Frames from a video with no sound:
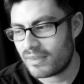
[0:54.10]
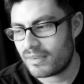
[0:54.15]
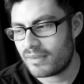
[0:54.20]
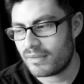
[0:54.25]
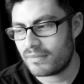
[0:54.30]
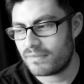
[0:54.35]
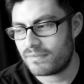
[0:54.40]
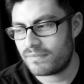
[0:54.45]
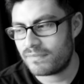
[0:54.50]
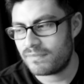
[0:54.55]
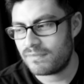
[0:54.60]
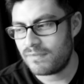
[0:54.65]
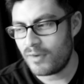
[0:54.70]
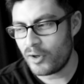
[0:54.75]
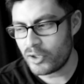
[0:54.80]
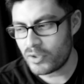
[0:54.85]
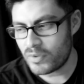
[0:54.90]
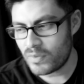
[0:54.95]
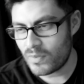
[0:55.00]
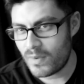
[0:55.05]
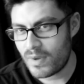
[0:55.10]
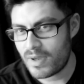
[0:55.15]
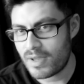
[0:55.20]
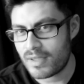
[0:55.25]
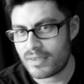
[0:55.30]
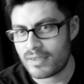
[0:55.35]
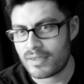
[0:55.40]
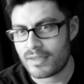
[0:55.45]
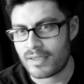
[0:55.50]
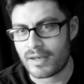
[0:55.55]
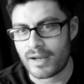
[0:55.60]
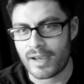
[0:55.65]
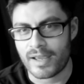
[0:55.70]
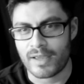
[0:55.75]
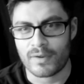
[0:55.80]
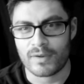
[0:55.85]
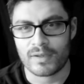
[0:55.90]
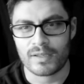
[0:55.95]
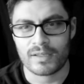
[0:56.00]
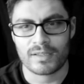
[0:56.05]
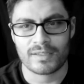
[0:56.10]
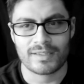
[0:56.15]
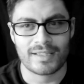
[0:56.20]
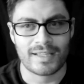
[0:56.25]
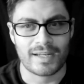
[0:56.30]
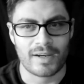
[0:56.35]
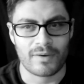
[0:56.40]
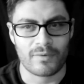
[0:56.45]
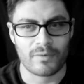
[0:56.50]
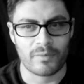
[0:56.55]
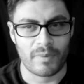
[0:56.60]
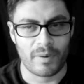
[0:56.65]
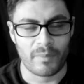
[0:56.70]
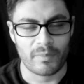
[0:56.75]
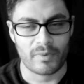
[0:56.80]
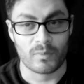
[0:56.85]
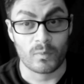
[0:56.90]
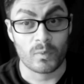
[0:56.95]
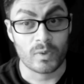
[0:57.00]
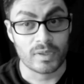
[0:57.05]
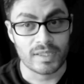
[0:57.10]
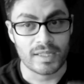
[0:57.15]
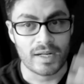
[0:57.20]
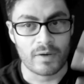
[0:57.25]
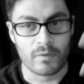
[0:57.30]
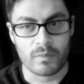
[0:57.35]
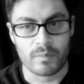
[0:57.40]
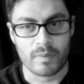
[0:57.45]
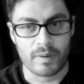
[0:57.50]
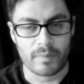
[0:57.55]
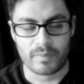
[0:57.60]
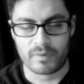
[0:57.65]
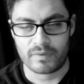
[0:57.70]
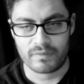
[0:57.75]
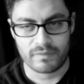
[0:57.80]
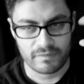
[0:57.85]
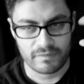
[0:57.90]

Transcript: The first one that I that I remember, one that I remember